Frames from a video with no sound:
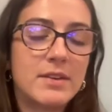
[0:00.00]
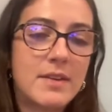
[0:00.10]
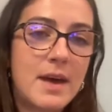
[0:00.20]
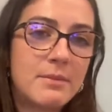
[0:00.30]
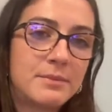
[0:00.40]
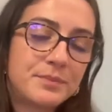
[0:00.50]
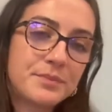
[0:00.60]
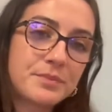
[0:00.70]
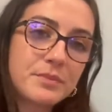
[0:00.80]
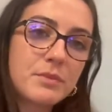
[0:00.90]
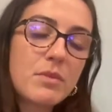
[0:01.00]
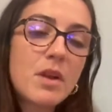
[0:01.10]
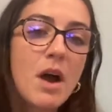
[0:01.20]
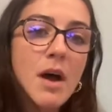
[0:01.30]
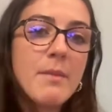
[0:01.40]
to them.
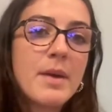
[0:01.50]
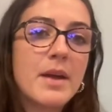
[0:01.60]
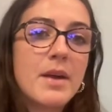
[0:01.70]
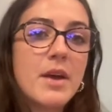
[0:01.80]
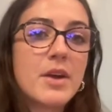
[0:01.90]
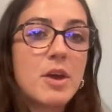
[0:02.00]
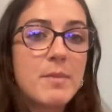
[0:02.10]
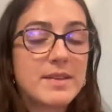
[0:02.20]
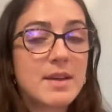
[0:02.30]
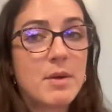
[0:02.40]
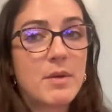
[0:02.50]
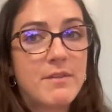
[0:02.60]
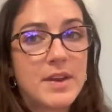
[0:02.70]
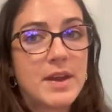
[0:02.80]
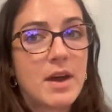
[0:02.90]
Could be similar with a
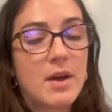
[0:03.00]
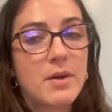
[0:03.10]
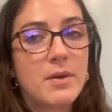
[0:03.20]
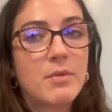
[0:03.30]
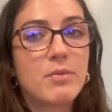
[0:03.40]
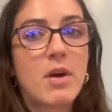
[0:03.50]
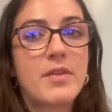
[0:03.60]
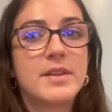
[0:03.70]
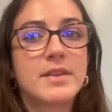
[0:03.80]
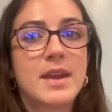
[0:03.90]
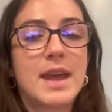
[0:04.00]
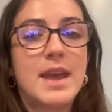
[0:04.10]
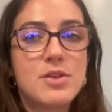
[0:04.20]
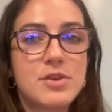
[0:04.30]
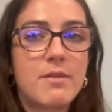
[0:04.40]
video, rather than sending
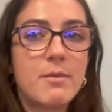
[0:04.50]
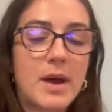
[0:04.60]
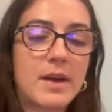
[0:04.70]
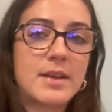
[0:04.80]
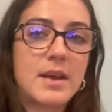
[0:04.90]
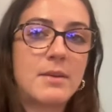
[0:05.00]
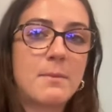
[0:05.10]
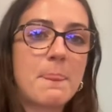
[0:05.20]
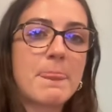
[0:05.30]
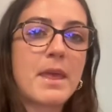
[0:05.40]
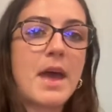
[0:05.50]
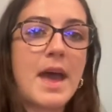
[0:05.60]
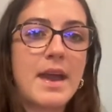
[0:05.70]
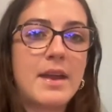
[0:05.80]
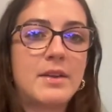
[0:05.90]
each different person
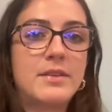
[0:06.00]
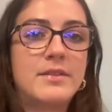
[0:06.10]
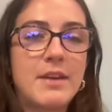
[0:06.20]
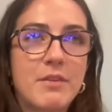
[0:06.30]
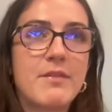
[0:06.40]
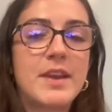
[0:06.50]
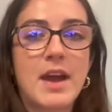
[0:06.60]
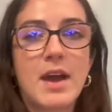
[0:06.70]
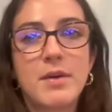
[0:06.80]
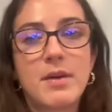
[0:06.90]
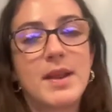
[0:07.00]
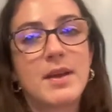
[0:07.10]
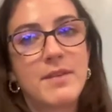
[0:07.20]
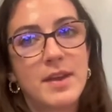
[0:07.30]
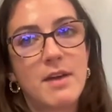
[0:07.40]
a different video. It could be like a
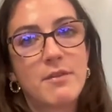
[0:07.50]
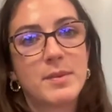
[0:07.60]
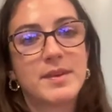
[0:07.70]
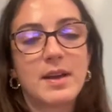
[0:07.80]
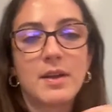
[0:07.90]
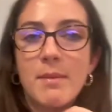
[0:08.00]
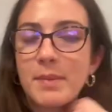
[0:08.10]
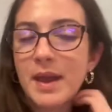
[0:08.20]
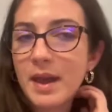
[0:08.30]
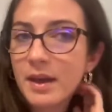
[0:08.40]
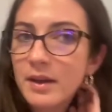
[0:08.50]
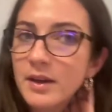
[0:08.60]
video for a particular company,